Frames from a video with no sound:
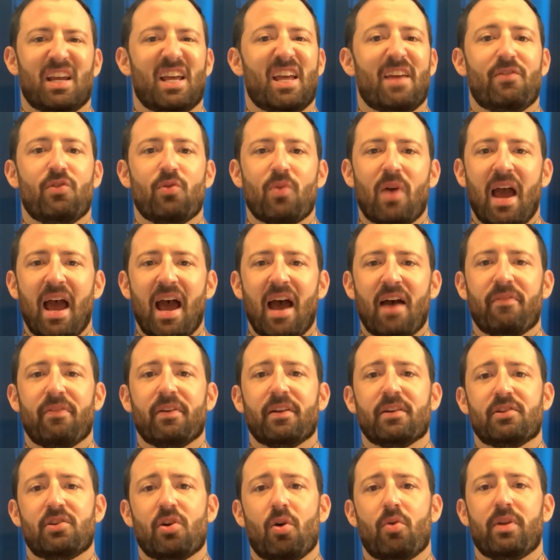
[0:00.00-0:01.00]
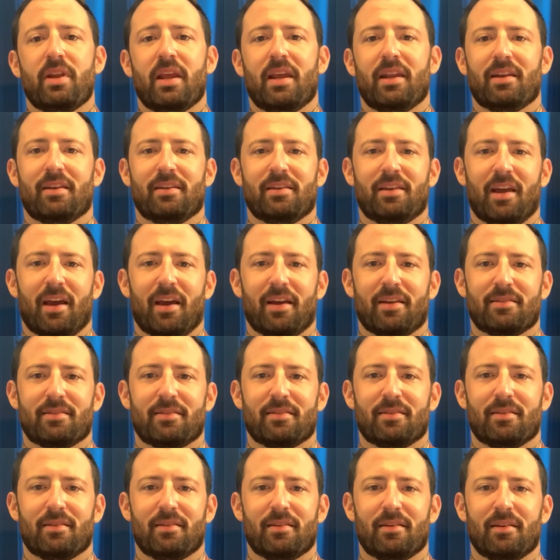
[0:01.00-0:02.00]
If you haven't donated yet,
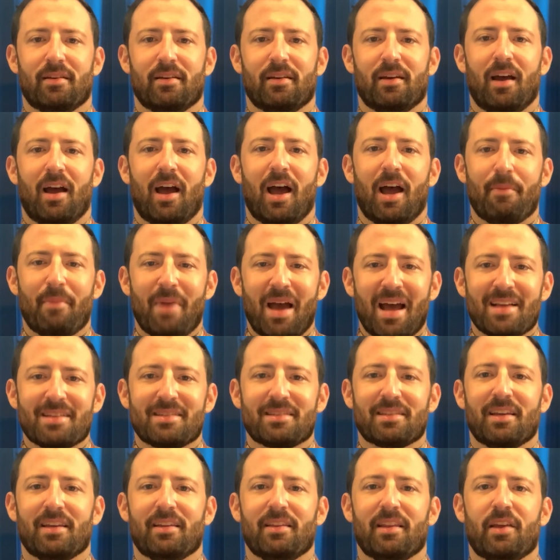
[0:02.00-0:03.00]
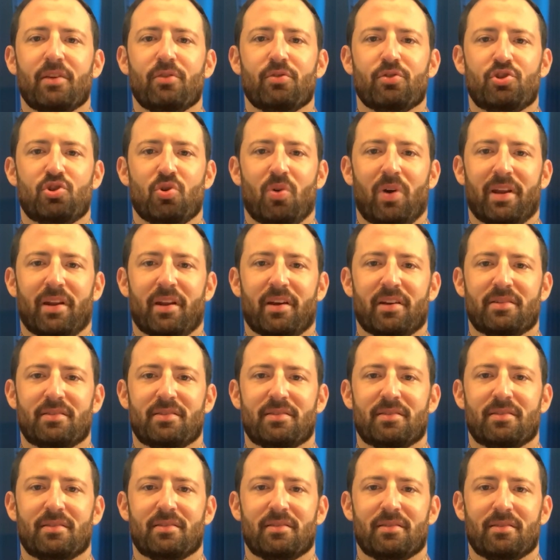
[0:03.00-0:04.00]
I'm asking that you join
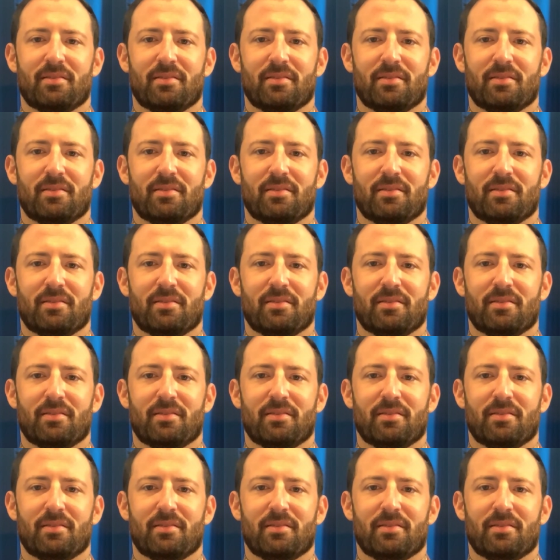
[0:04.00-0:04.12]
us.